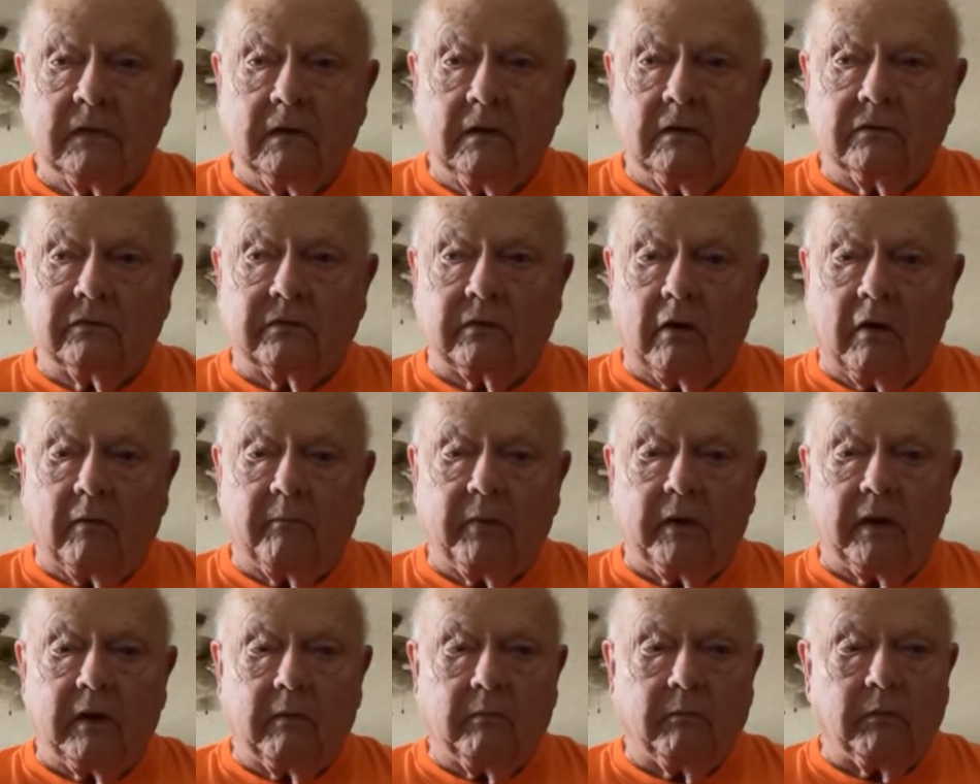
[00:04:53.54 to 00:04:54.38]
so I've
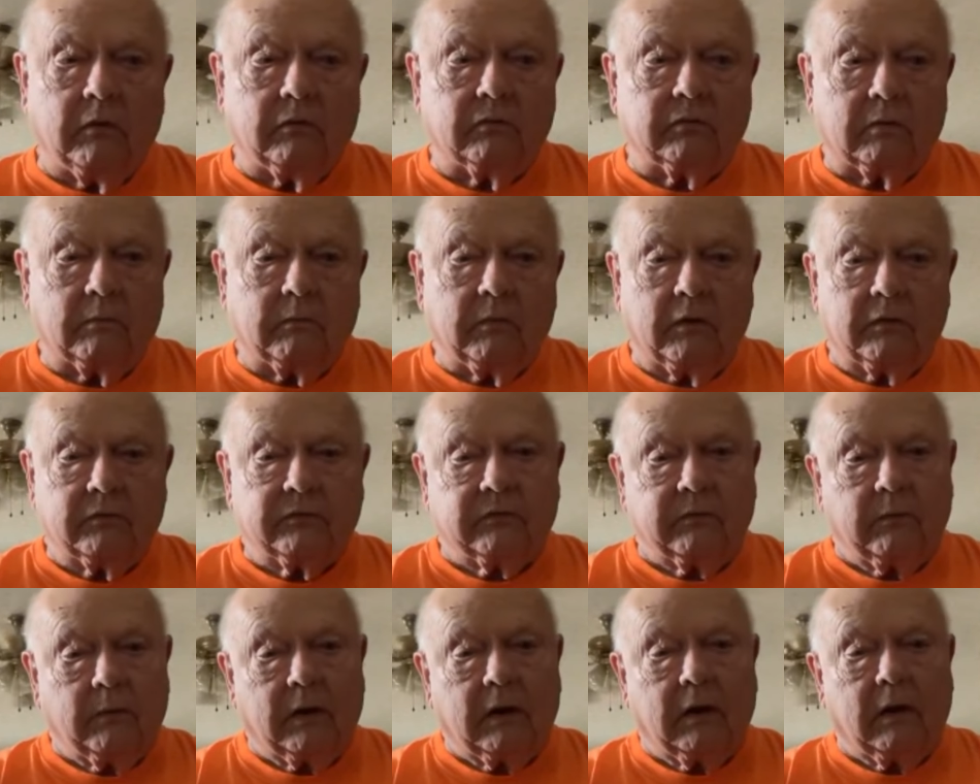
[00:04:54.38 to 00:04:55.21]
been in music most
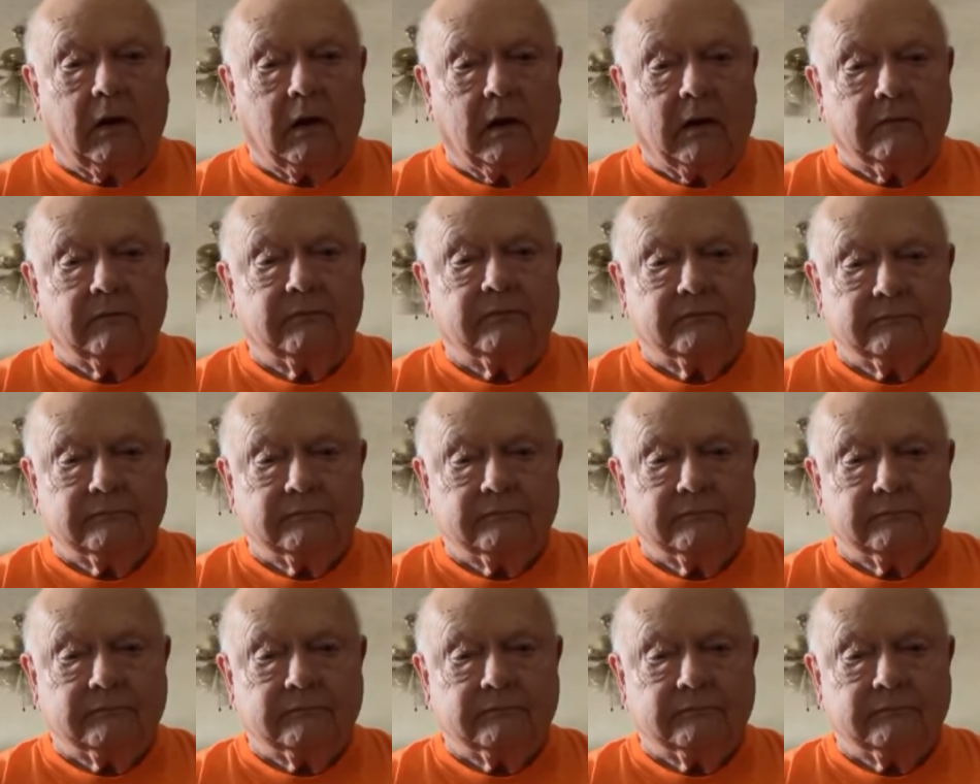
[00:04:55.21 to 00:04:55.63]
of my life.